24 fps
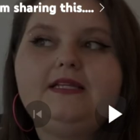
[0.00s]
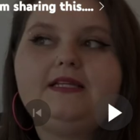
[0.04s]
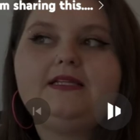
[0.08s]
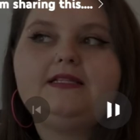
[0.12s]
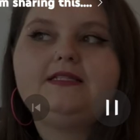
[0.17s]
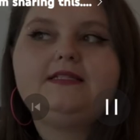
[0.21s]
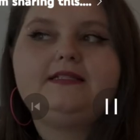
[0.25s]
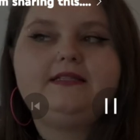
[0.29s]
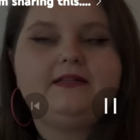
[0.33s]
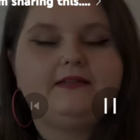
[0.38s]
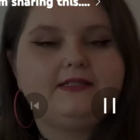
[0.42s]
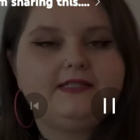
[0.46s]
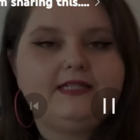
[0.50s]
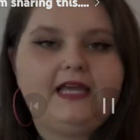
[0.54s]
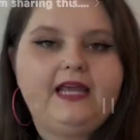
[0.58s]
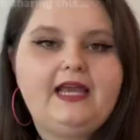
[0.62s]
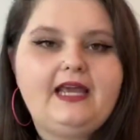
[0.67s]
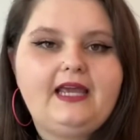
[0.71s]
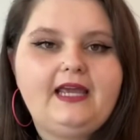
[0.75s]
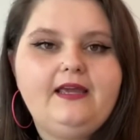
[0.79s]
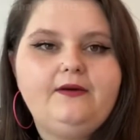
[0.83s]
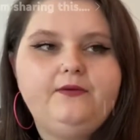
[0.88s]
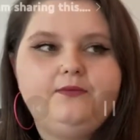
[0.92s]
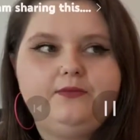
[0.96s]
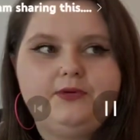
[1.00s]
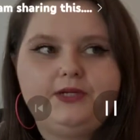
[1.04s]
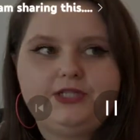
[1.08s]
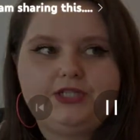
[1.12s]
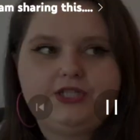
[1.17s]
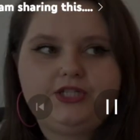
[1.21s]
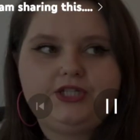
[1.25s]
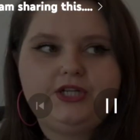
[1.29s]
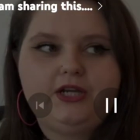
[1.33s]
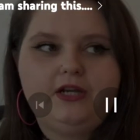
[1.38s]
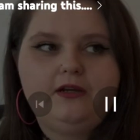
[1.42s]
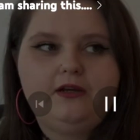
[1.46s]
Delta 8,
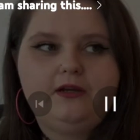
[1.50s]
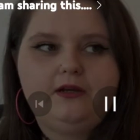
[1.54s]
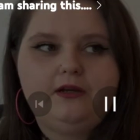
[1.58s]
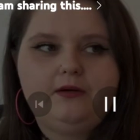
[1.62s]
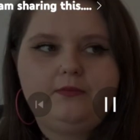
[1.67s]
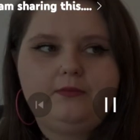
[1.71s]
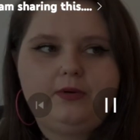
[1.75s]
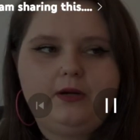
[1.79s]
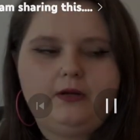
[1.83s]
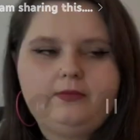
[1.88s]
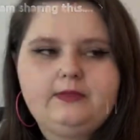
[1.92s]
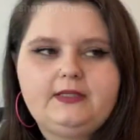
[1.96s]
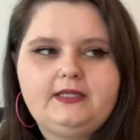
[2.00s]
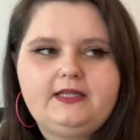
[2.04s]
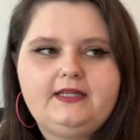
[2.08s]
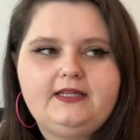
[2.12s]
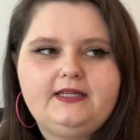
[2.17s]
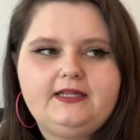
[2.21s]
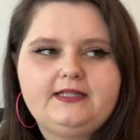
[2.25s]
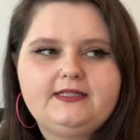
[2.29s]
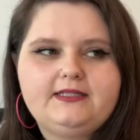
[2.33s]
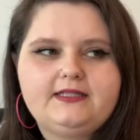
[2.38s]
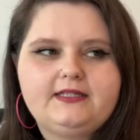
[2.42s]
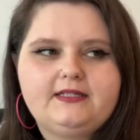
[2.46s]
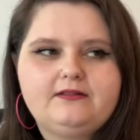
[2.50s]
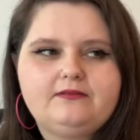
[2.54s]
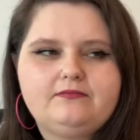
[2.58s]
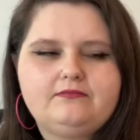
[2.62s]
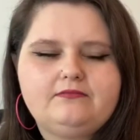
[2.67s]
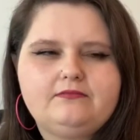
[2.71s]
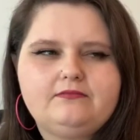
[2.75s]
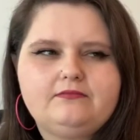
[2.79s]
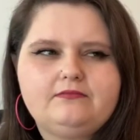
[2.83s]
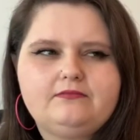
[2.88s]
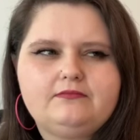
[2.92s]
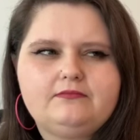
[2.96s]
which probably isn't
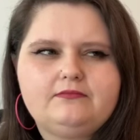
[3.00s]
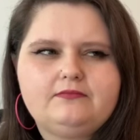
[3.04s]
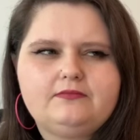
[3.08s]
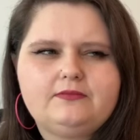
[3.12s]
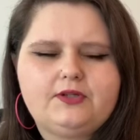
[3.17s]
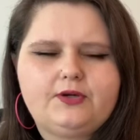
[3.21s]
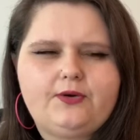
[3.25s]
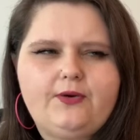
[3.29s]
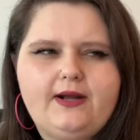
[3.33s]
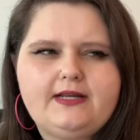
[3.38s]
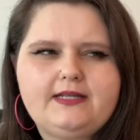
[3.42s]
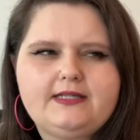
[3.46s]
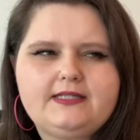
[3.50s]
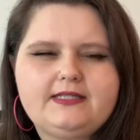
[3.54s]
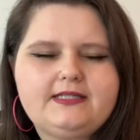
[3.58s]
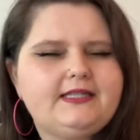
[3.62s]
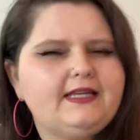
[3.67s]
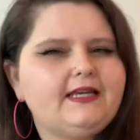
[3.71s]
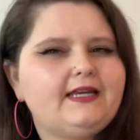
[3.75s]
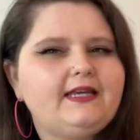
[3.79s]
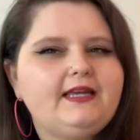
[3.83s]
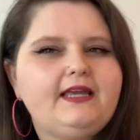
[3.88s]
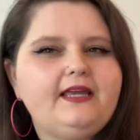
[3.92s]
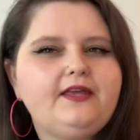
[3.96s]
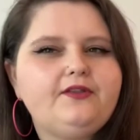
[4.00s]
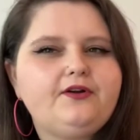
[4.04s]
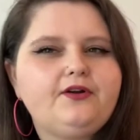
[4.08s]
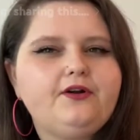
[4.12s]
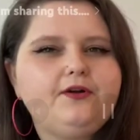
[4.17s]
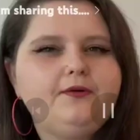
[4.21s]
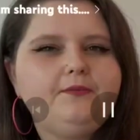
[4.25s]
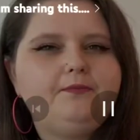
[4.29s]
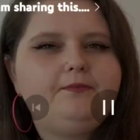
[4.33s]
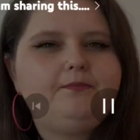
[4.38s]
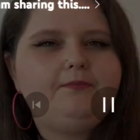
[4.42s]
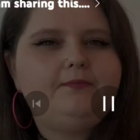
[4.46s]
the greatest thing
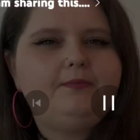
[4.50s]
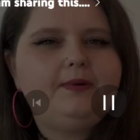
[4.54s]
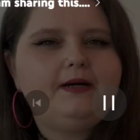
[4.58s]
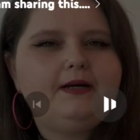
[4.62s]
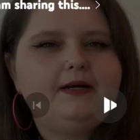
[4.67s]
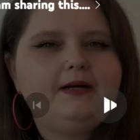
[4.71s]
either, but...